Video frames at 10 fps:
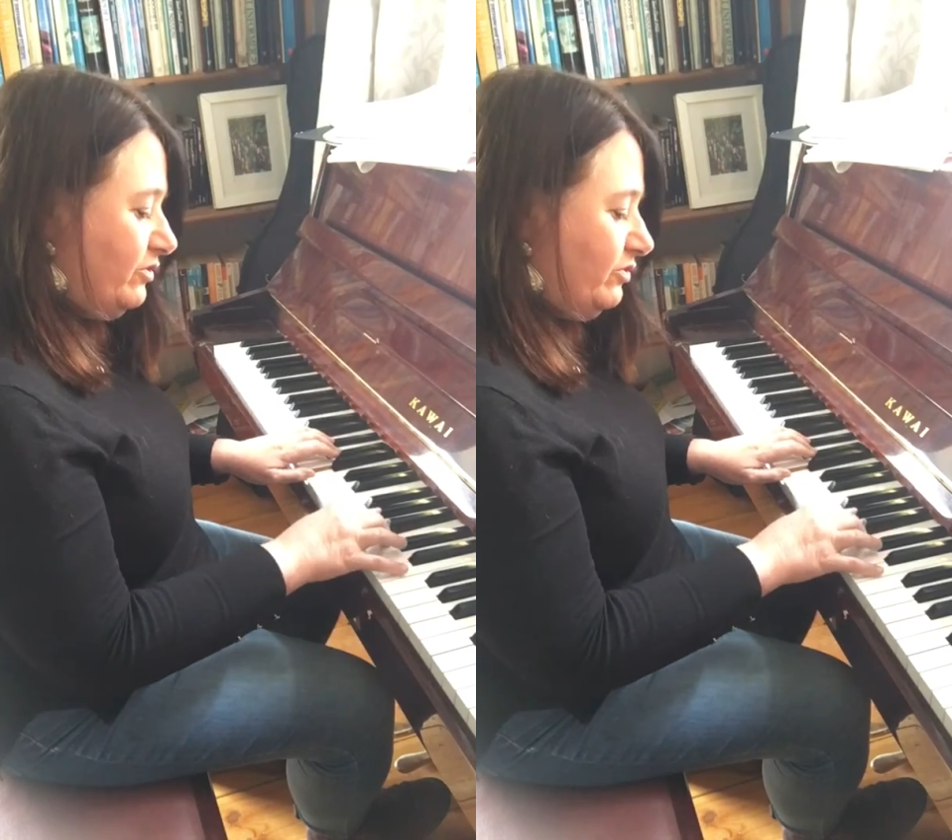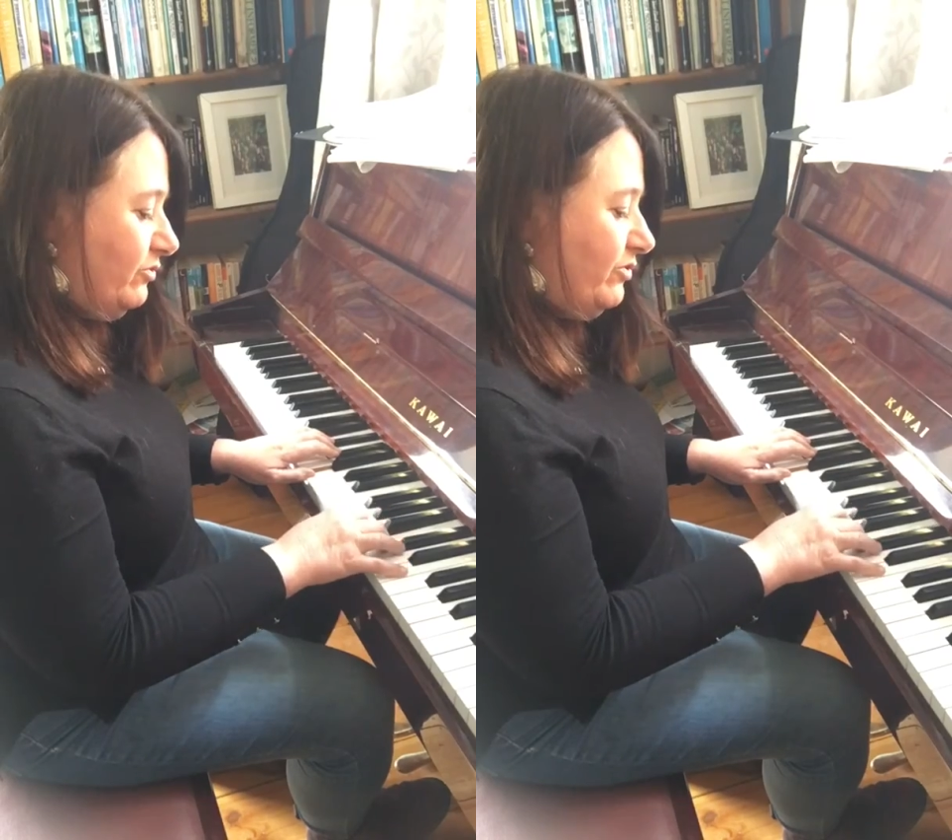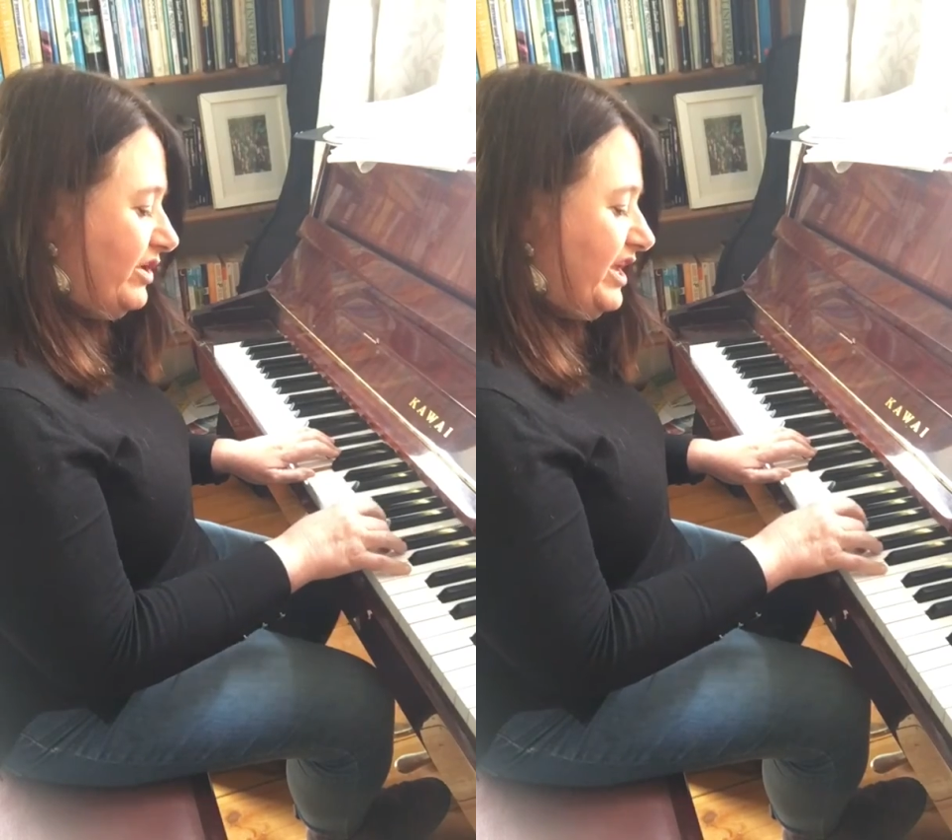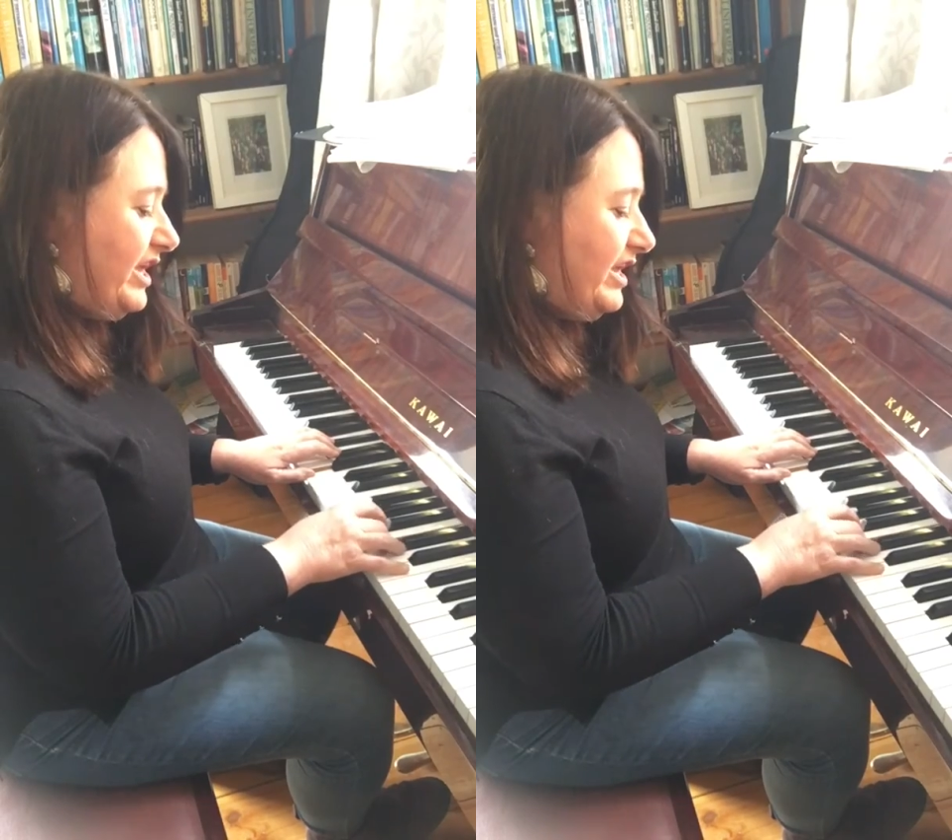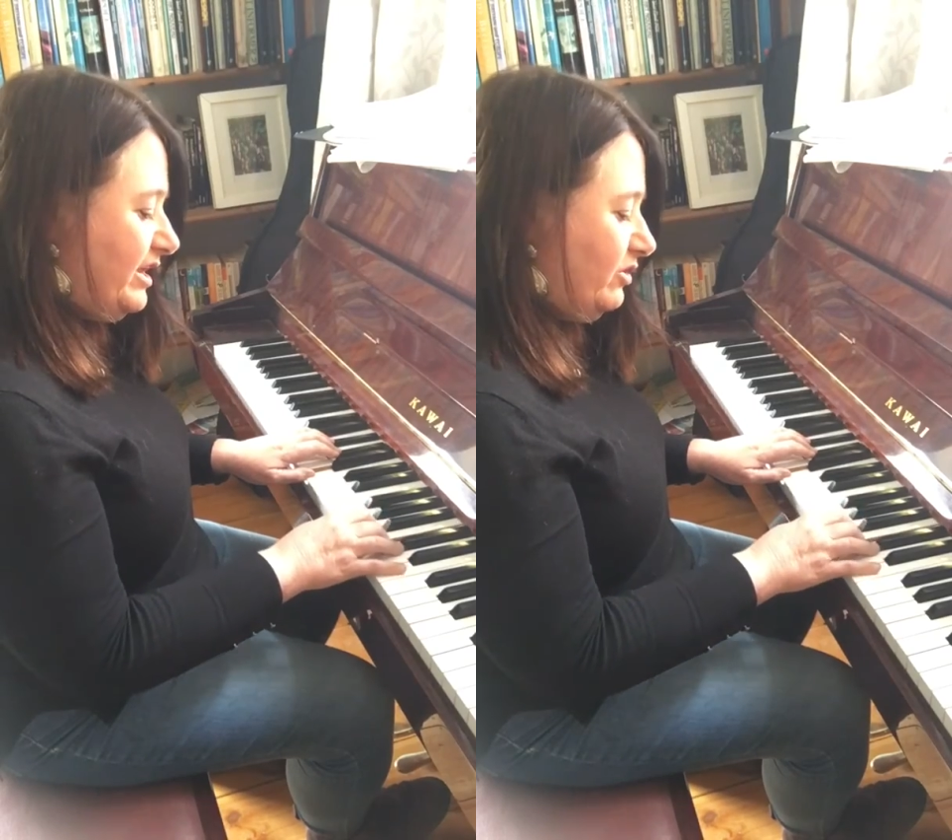3,
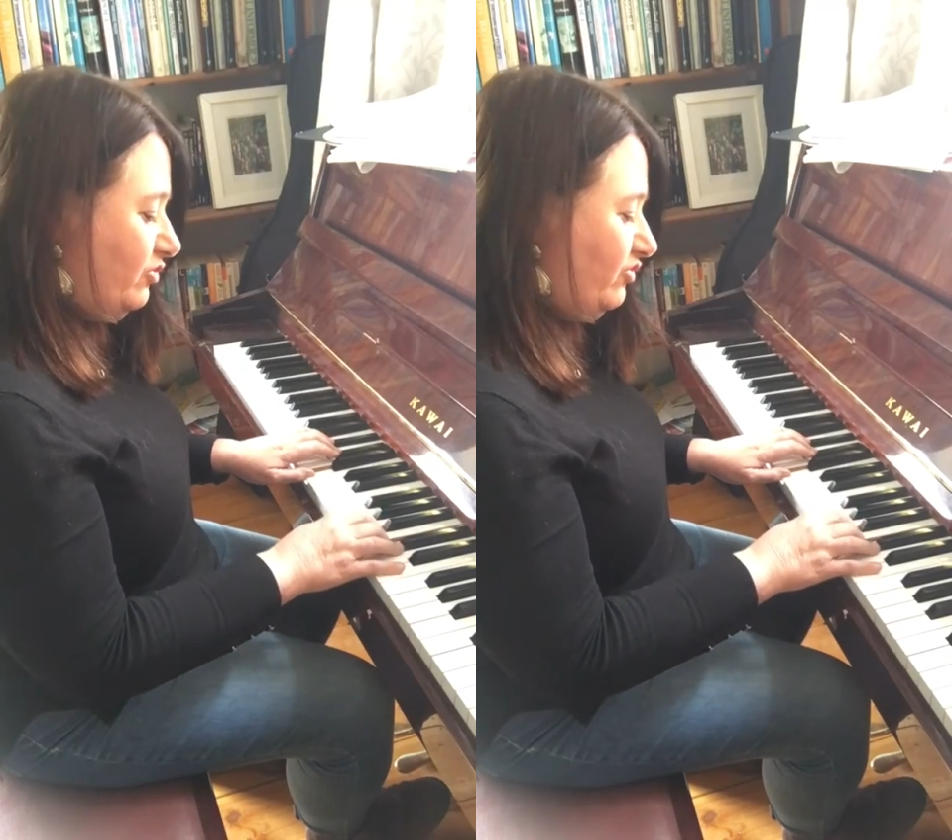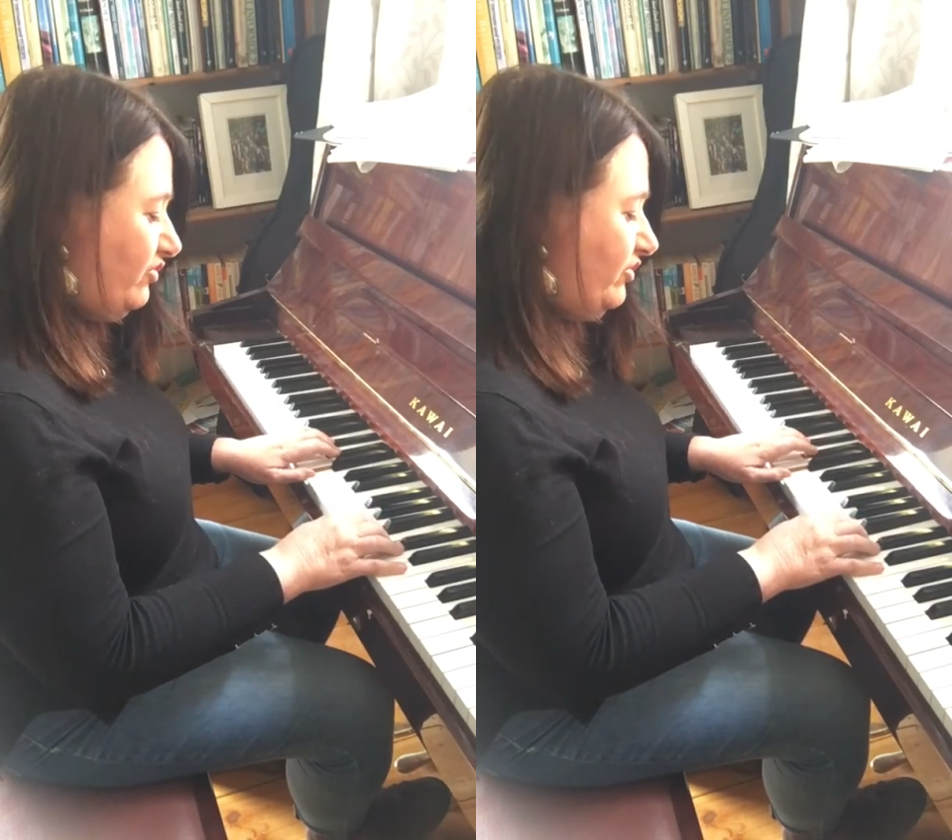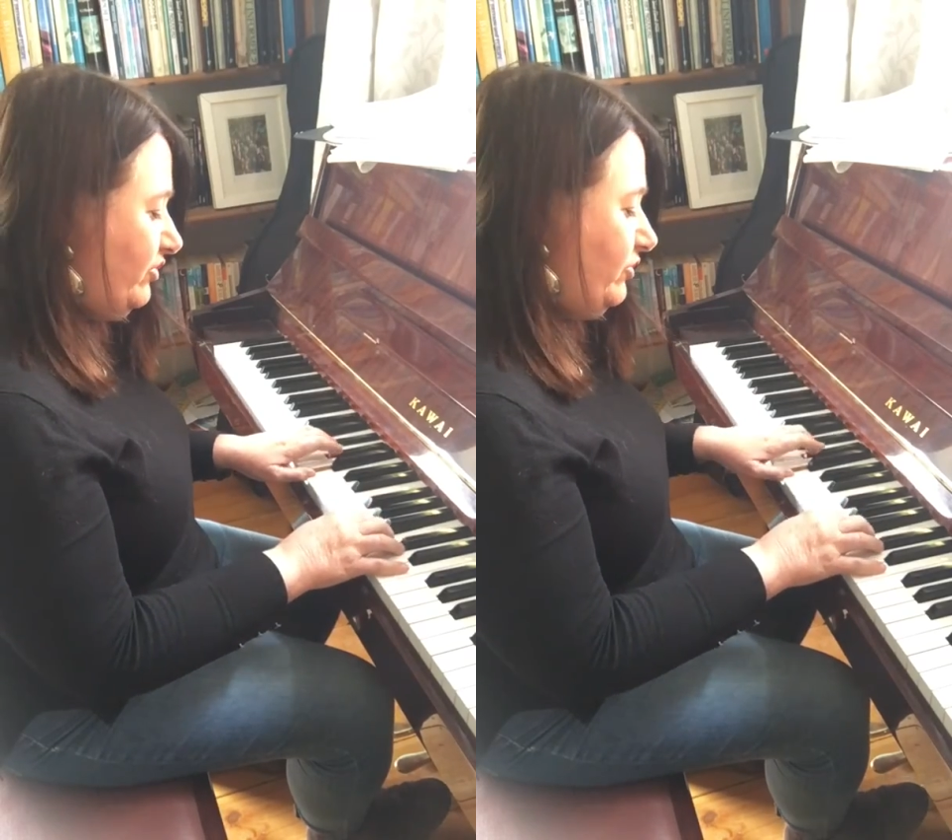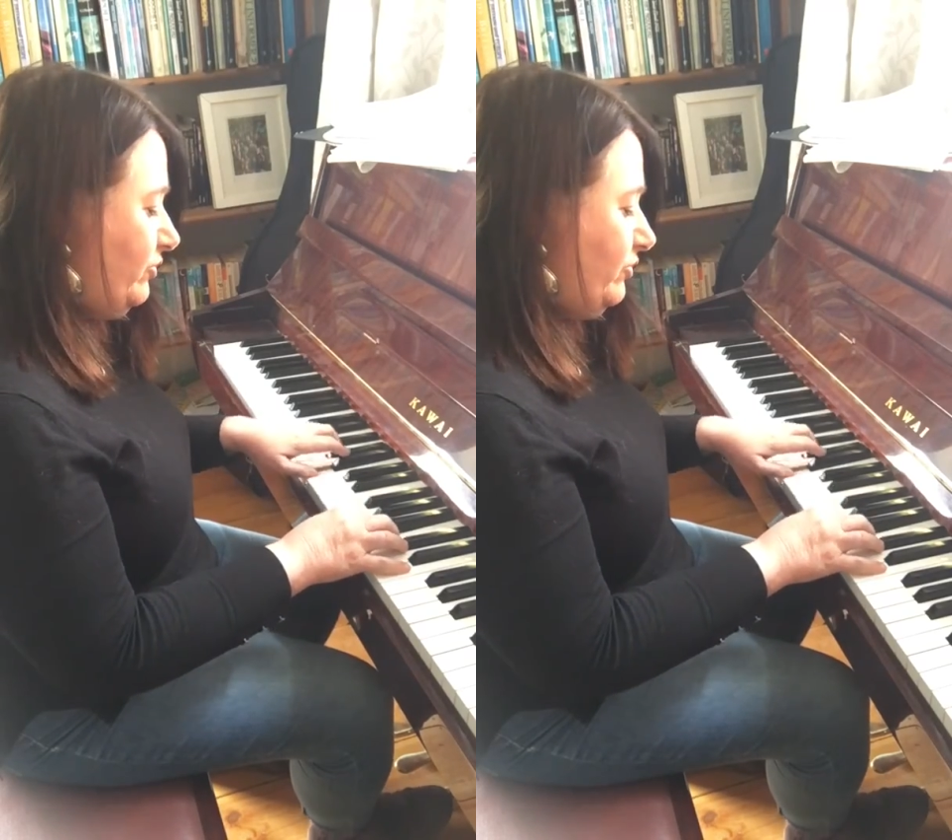2,